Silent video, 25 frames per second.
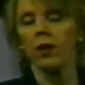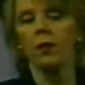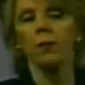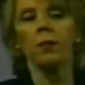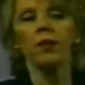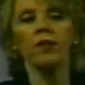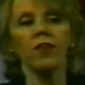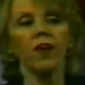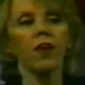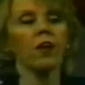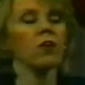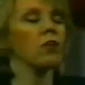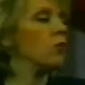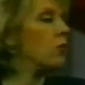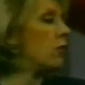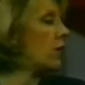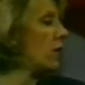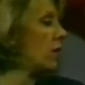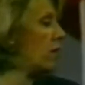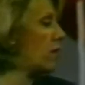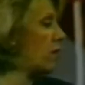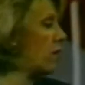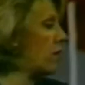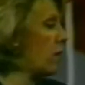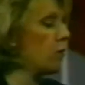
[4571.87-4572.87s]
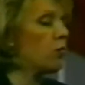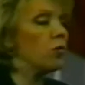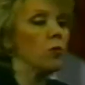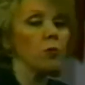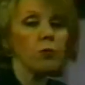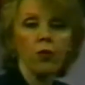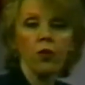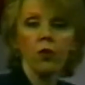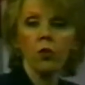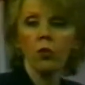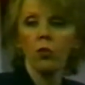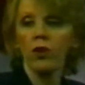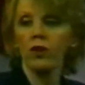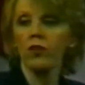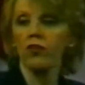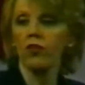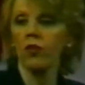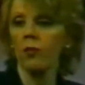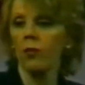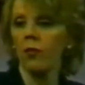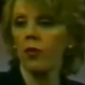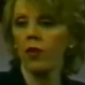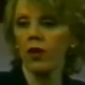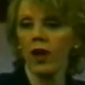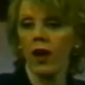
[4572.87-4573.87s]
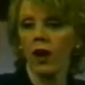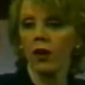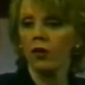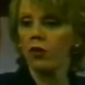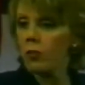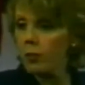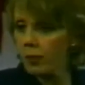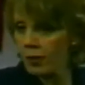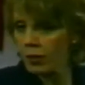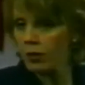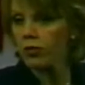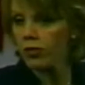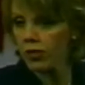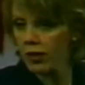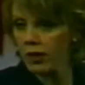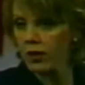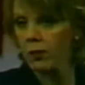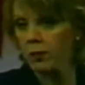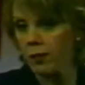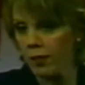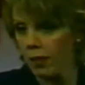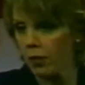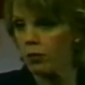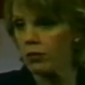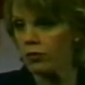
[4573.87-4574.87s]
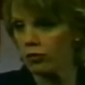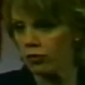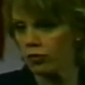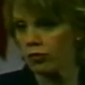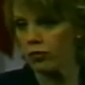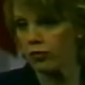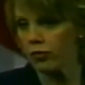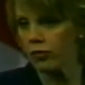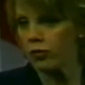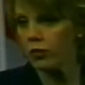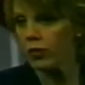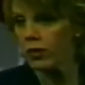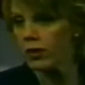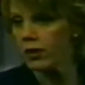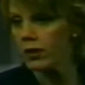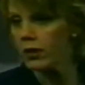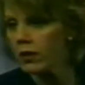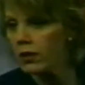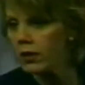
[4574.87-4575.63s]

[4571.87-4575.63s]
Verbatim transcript: Let me tell you kids something. You pull a Ouija board out, you better think about what you're doing.